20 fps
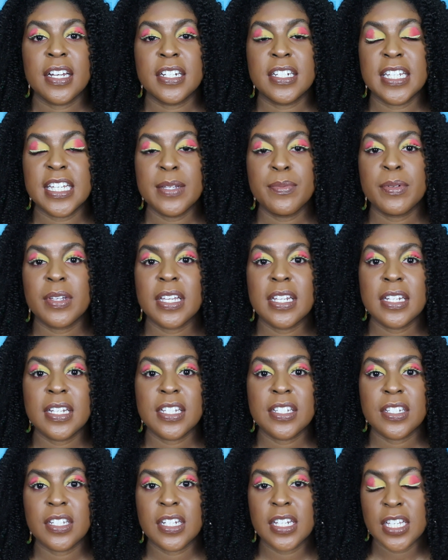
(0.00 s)
deep
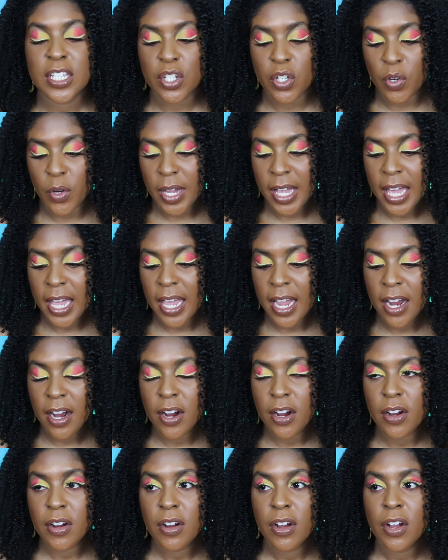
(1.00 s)
conditioning your
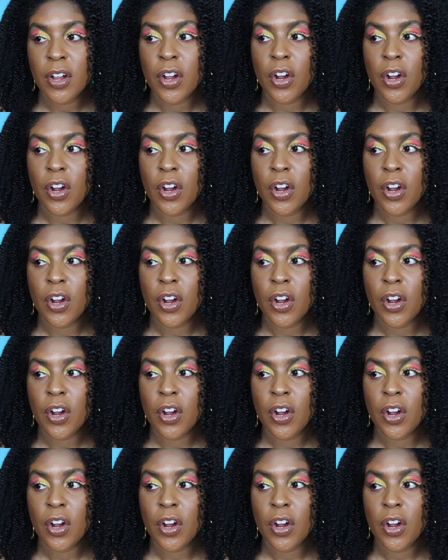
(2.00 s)
hair,